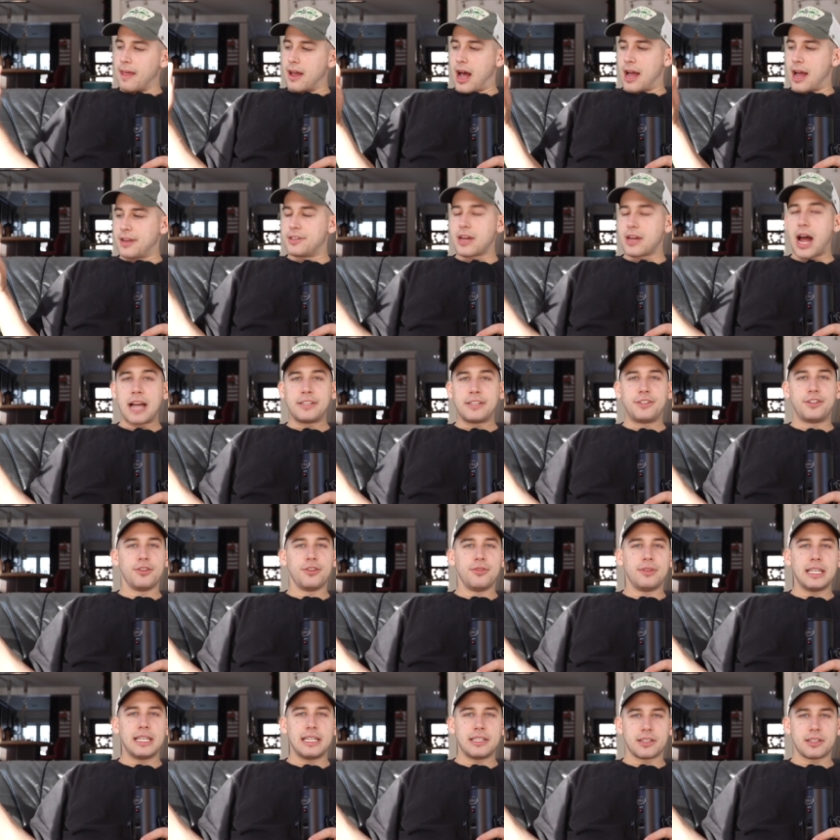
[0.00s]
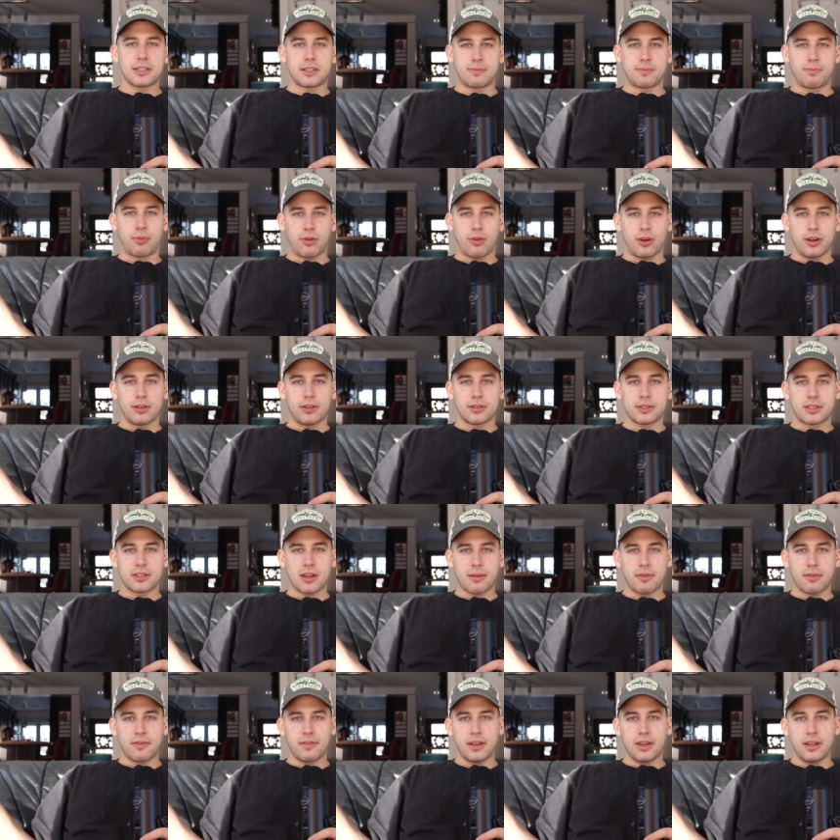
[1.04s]
I, d- I do need to spoil
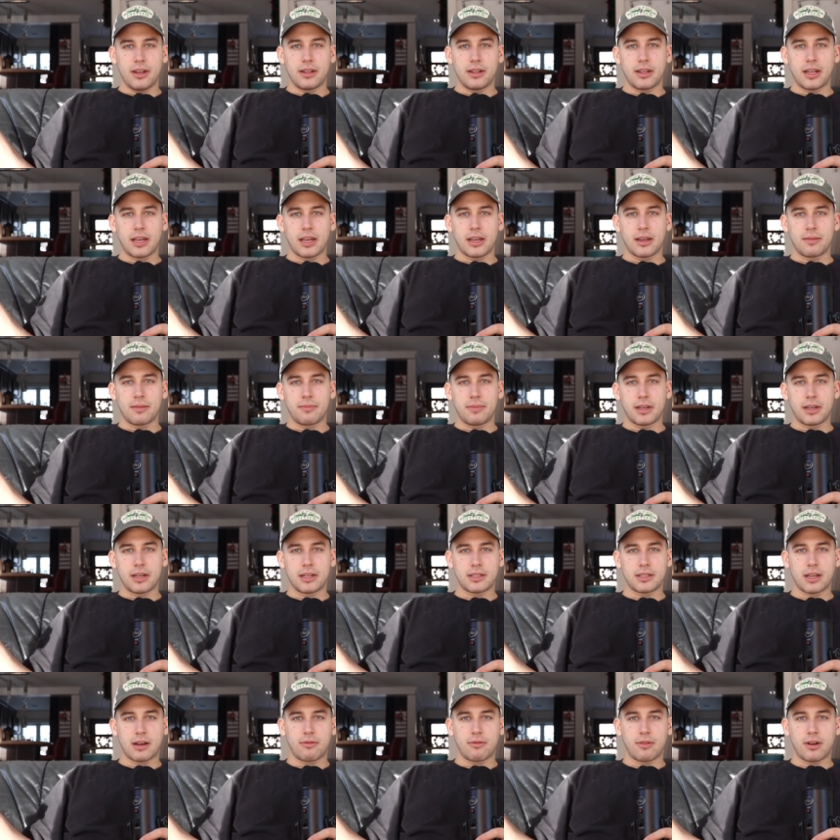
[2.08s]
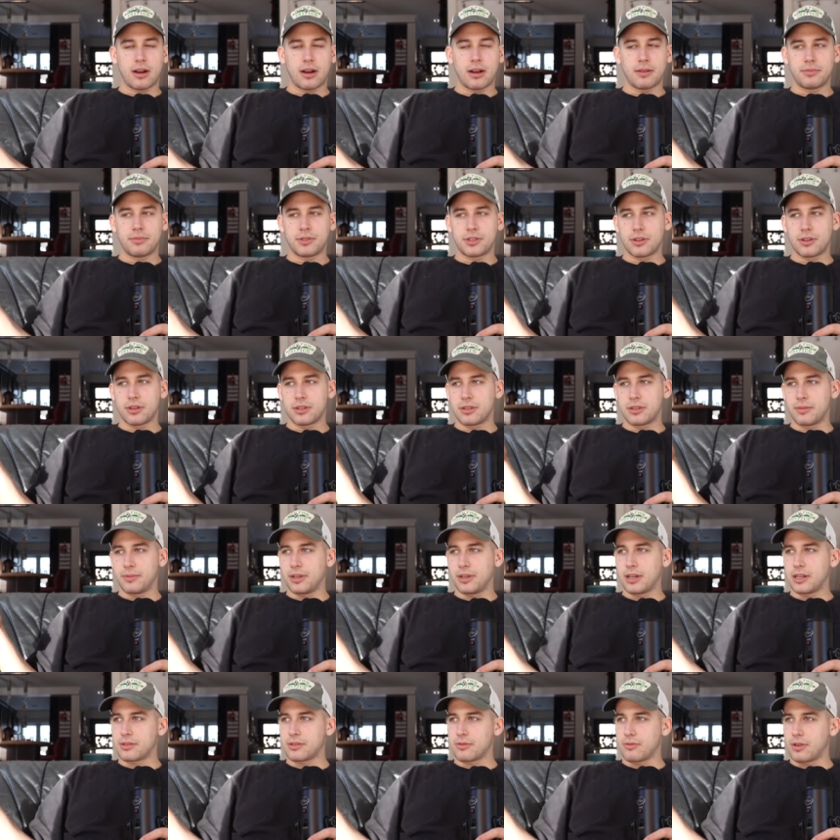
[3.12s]
some of it, like because I I'm sure some of
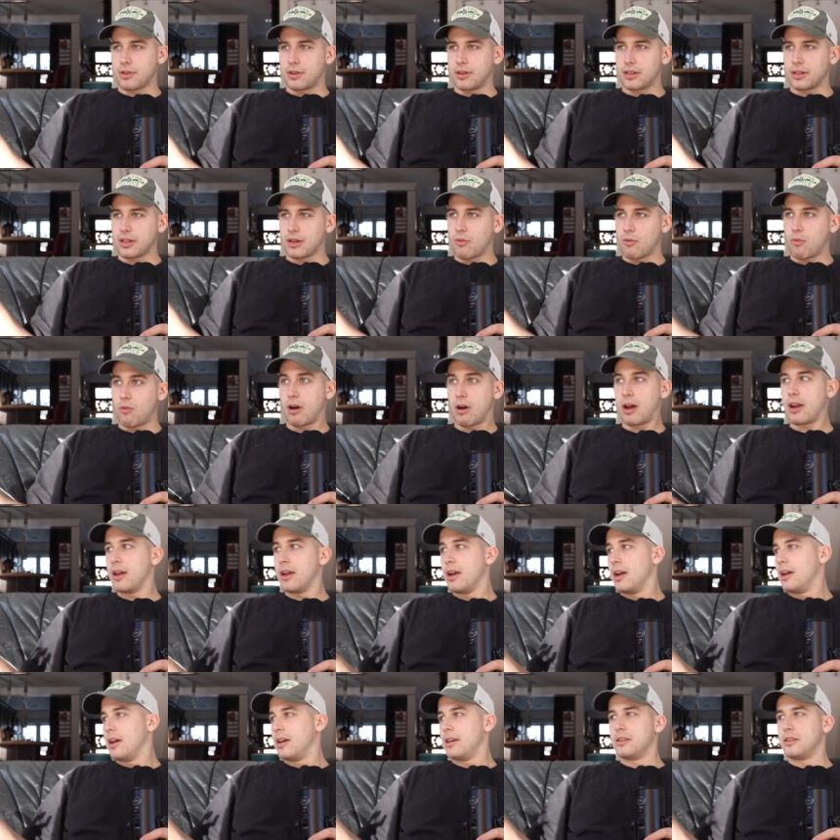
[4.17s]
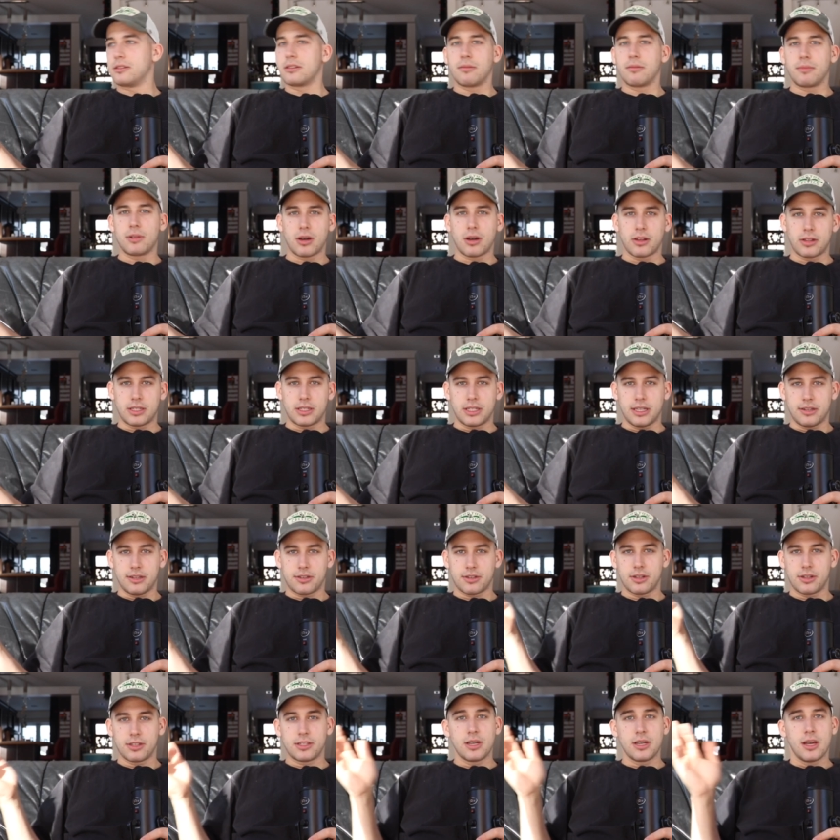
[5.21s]
you guys are wondering like what is gonna be on the
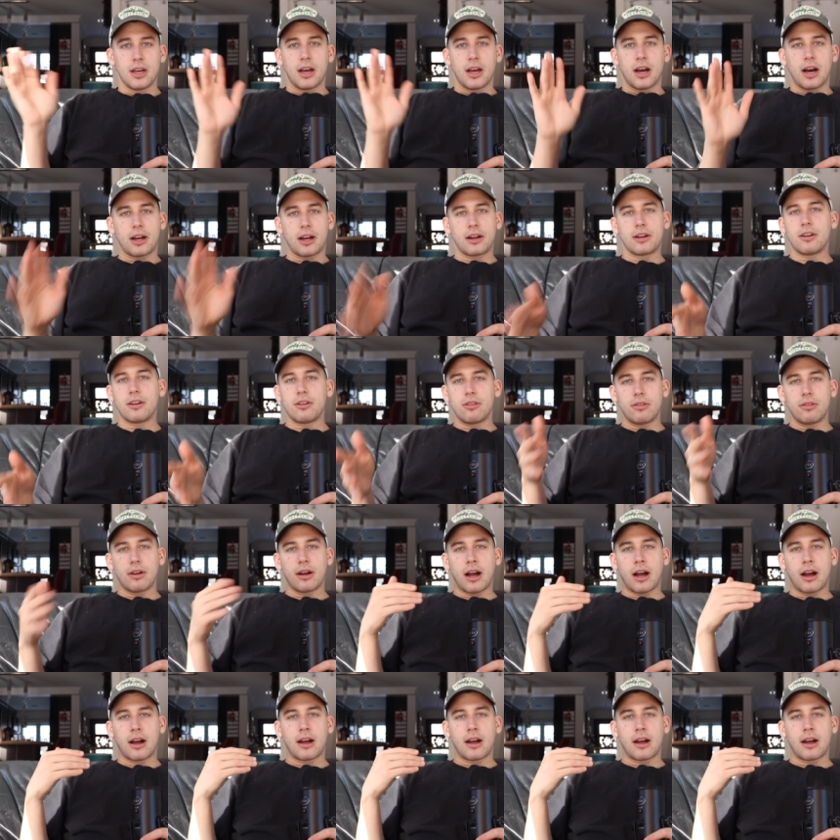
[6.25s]
T-shirts. I don't know.